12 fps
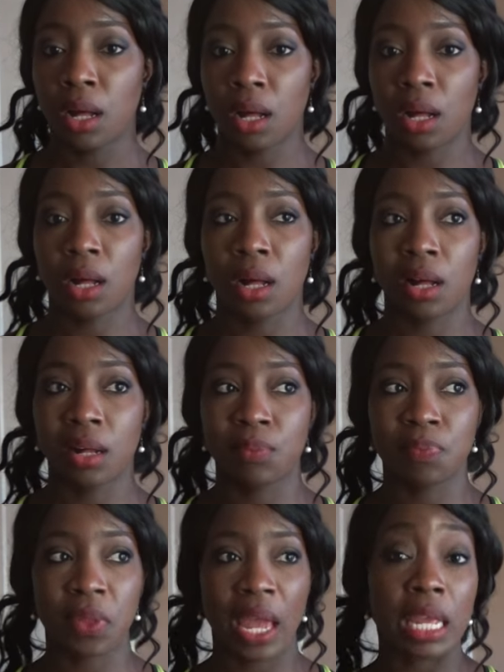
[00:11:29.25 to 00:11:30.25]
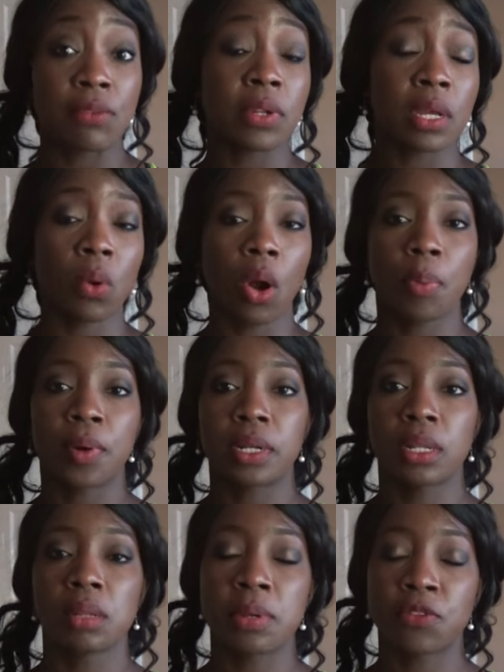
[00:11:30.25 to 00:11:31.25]
I even
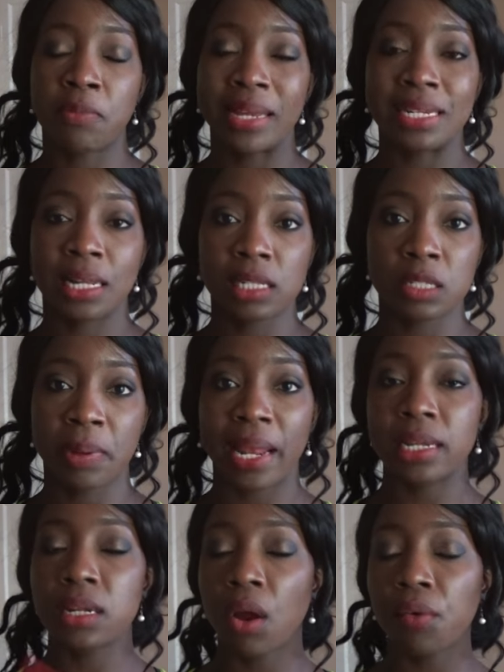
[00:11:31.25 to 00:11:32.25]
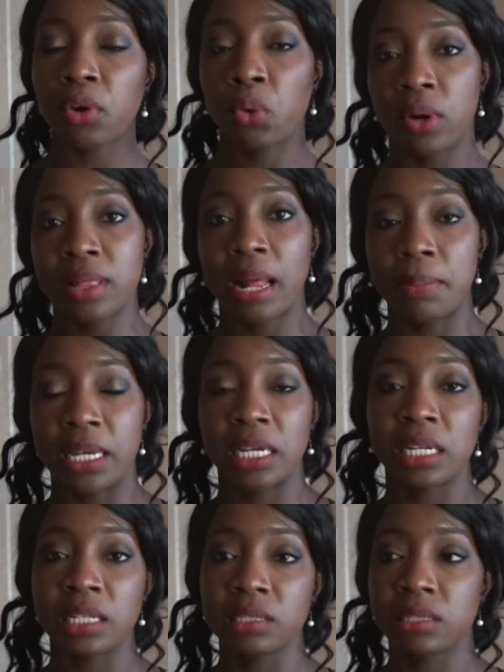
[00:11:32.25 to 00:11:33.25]
incorporated a little bit of my dills, but I did not record that
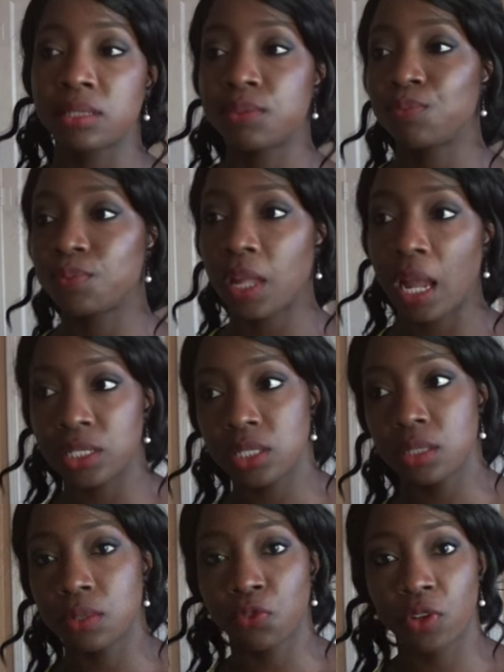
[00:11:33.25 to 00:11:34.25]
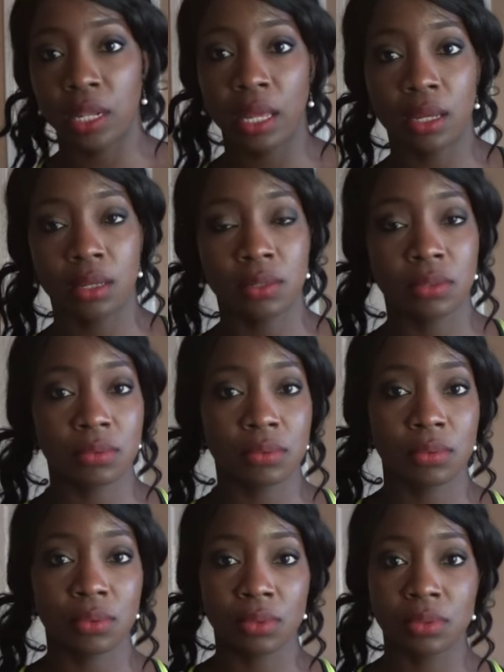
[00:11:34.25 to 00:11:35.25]
because I just didn't feel like
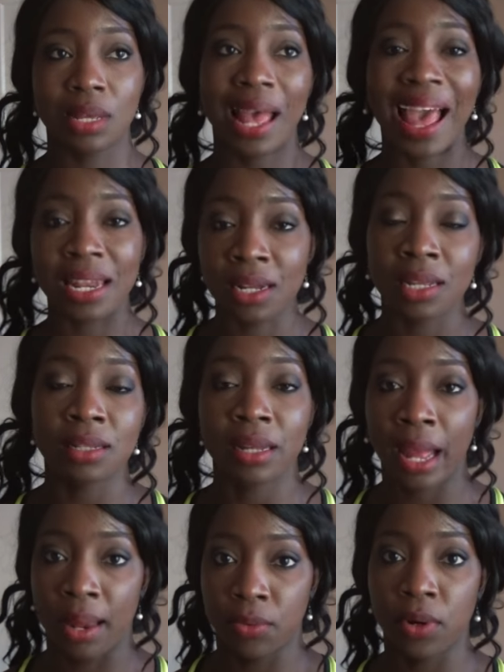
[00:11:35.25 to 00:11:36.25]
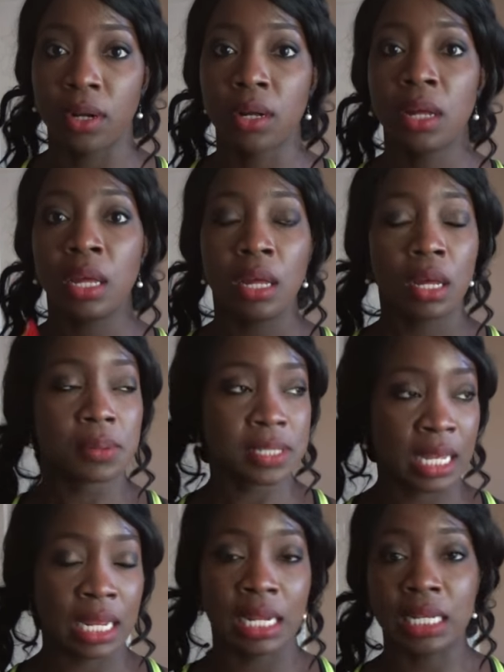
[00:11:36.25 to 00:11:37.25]
handling the camera. It was
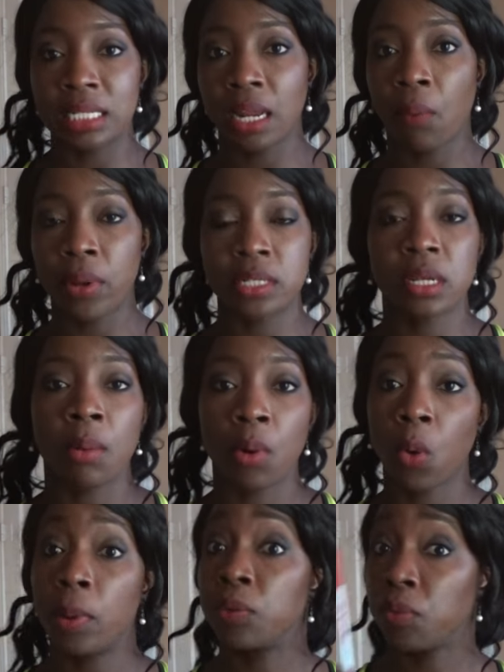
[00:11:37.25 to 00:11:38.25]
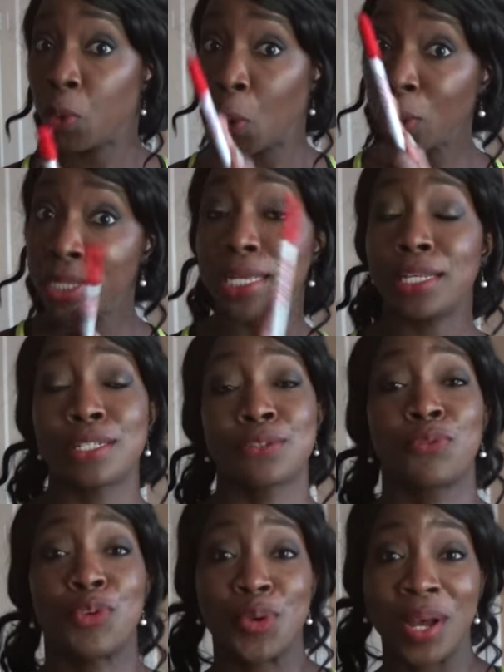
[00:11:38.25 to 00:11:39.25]
getting late and I wanted to come home and record
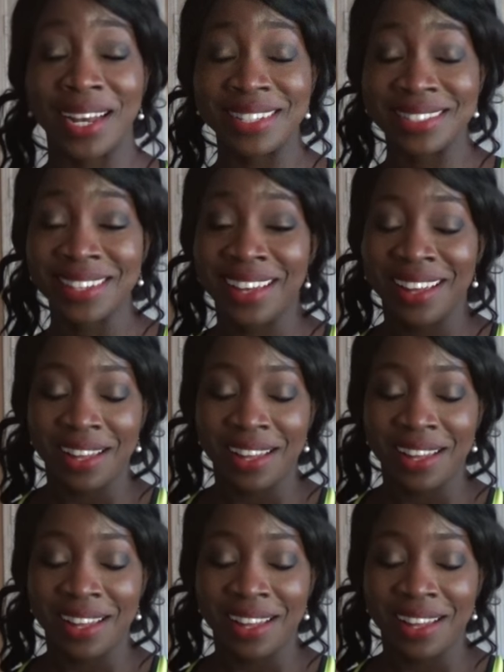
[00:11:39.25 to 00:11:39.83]
this for you guys.